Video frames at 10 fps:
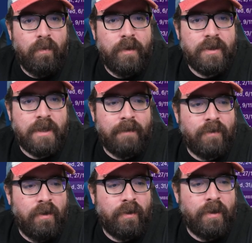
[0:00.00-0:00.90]
We just have
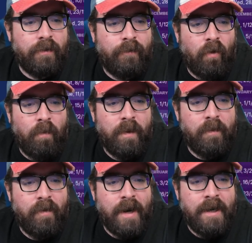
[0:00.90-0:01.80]
to look at the form we
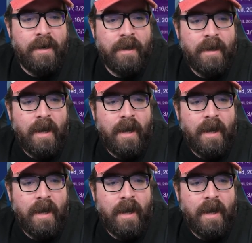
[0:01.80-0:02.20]
were in